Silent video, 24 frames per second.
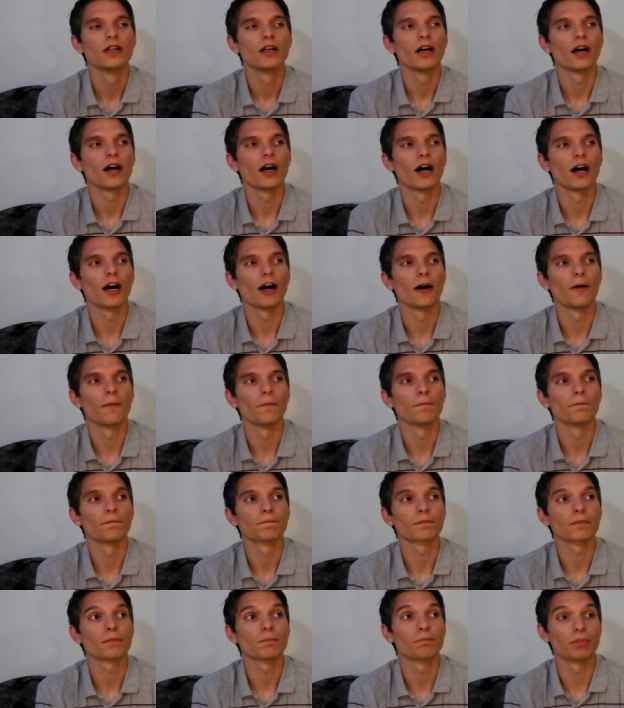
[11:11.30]

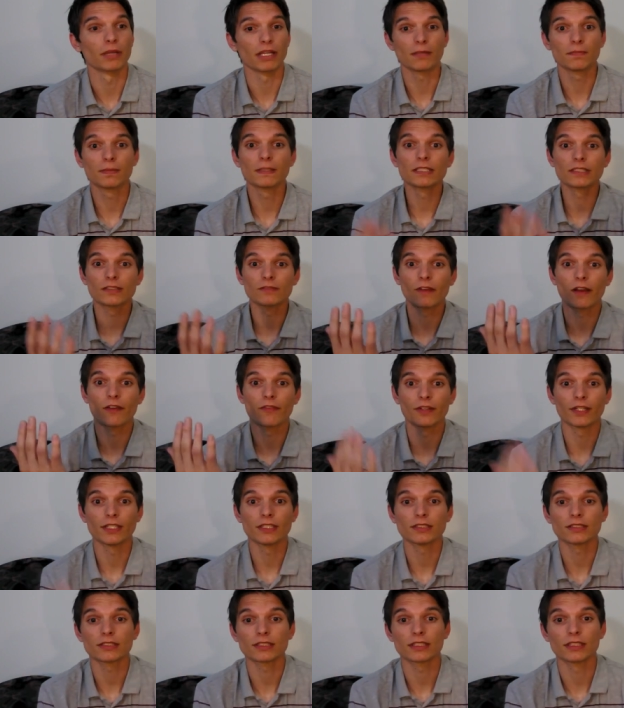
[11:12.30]
Um, big piece of
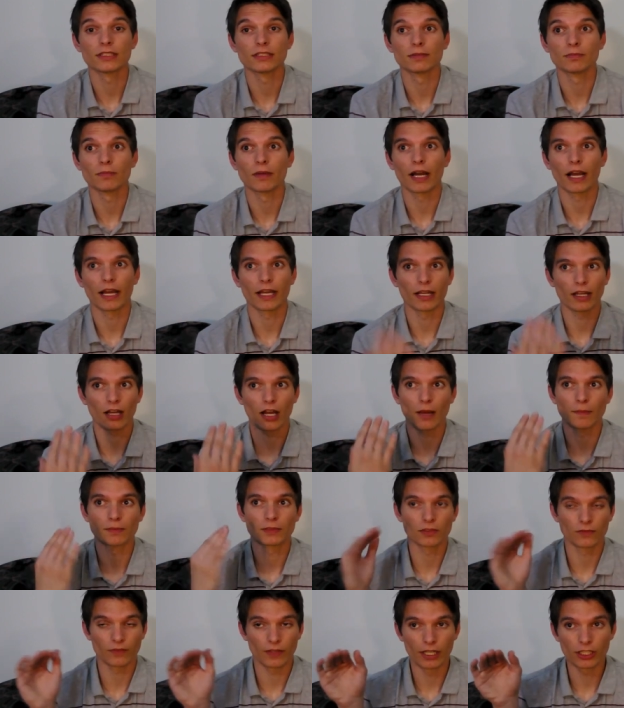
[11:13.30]
evidence is my
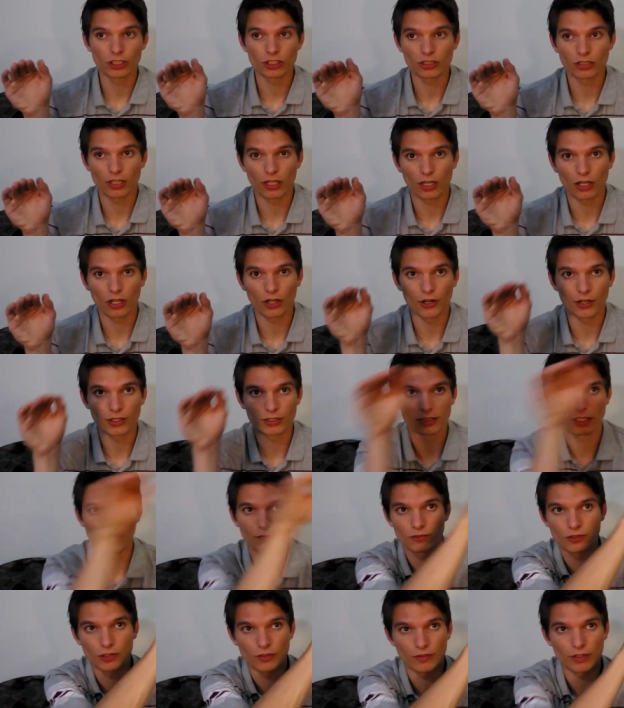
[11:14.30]
observation that cars
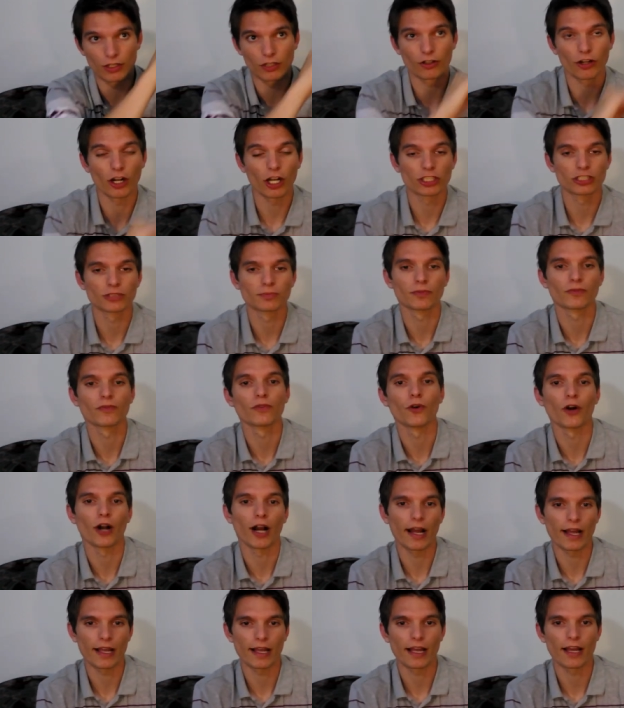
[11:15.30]
have driven across it before
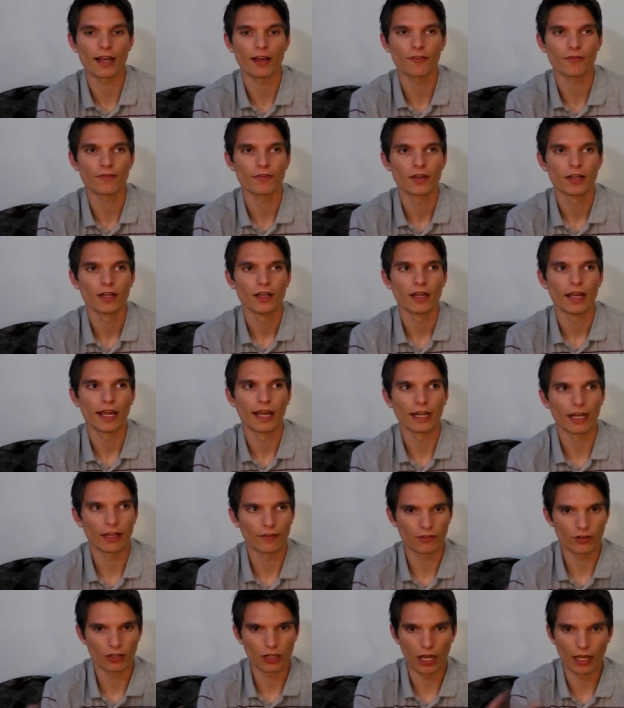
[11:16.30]
I have and
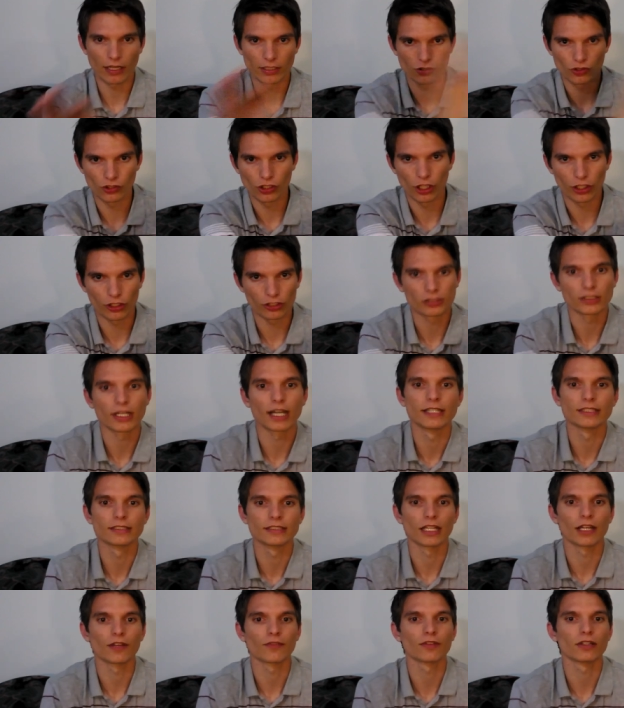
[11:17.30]
have gotten to the other side
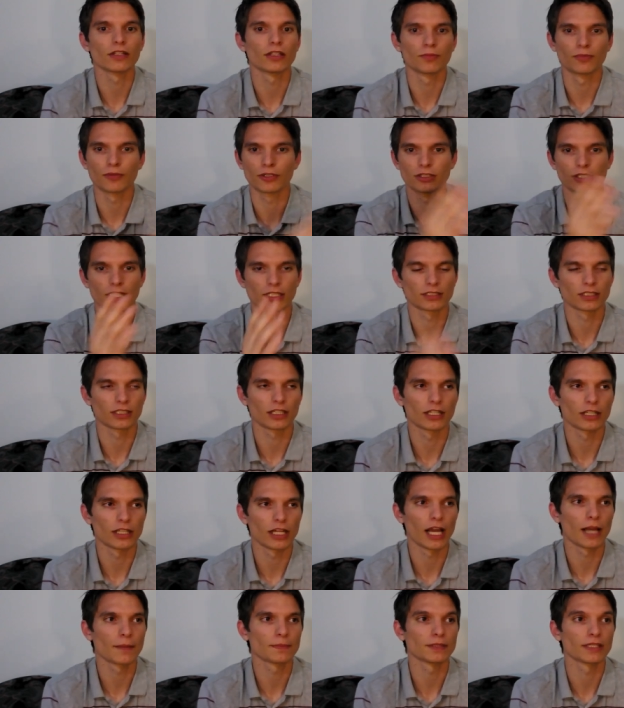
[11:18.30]
safely. The bridge hasn't collapsed.